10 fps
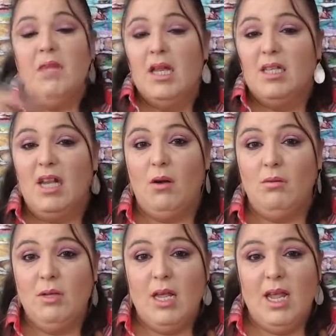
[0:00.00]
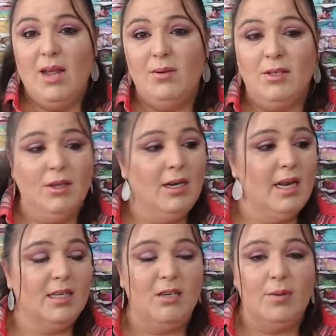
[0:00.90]
So, it was only
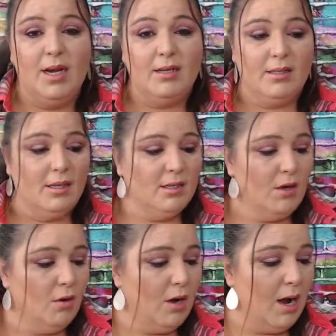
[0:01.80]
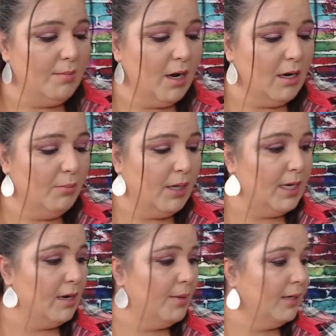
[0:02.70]
like $2, so I'm not
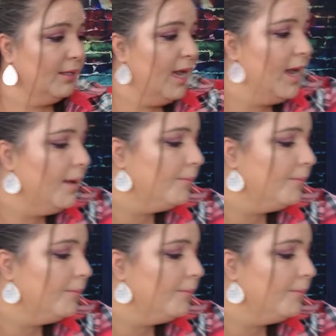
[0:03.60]
complaining about that.